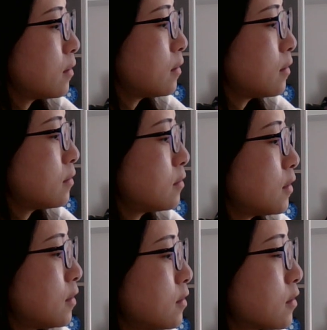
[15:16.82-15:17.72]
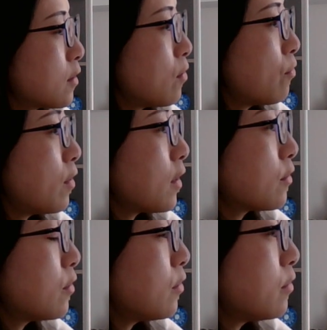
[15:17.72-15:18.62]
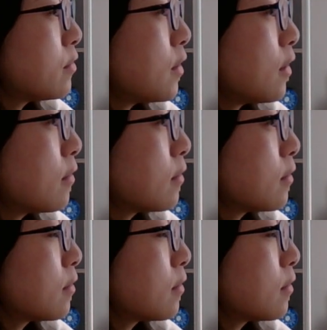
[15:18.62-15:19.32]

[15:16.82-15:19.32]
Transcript: Is this correct using